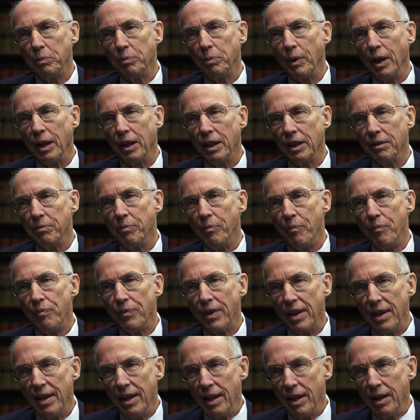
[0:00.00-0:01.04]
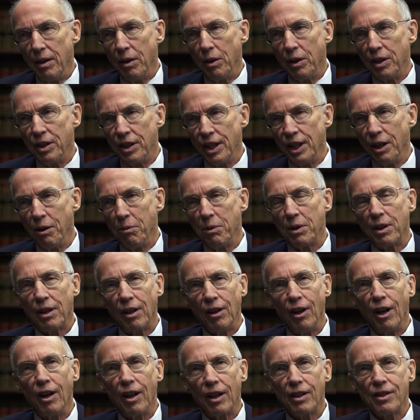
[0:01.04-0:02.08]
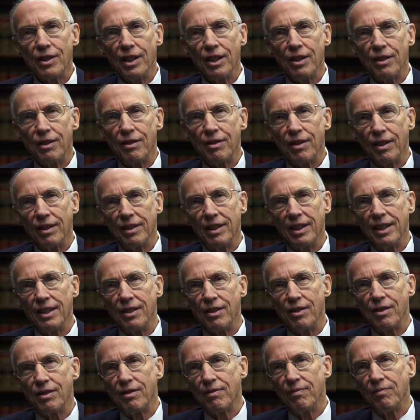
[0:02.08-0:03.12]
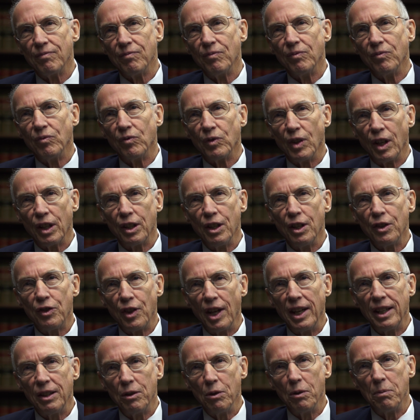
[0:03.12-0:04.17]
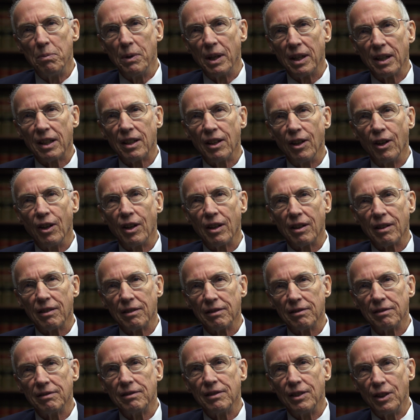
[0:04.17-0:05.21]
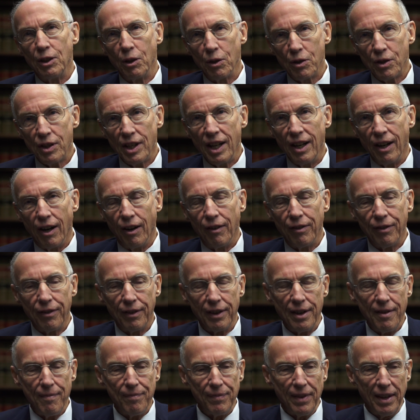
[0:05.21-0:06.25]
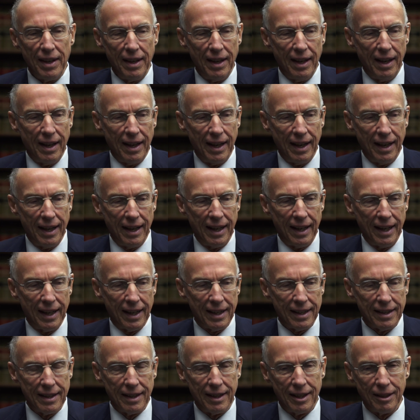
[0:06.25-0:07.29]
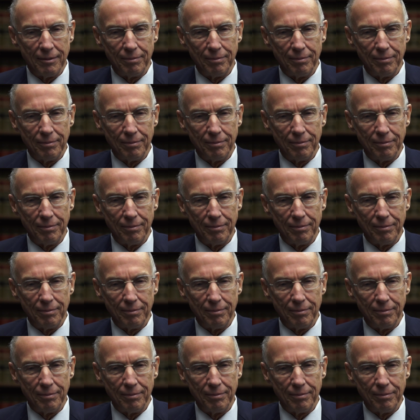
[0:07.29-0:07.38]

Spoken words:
to deal with clerks, it's a good thing to have been a clerk yourself, and